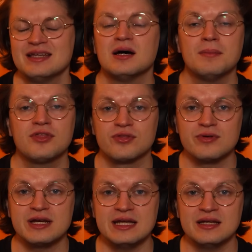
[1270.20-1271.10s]
Number
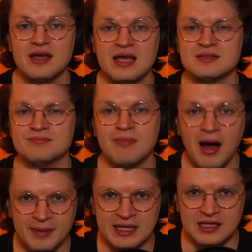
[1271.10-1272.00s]
3 is
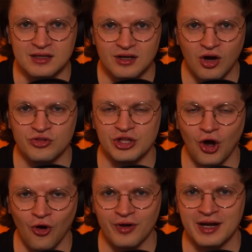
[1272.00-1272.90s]
Mummy on the
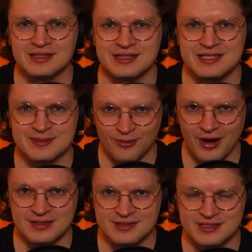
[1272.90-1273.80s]
Orient
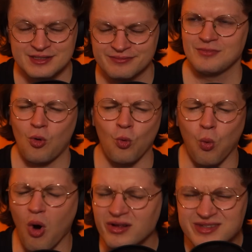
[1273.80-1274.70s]
Express.
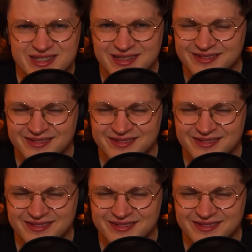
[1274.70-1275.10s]
What?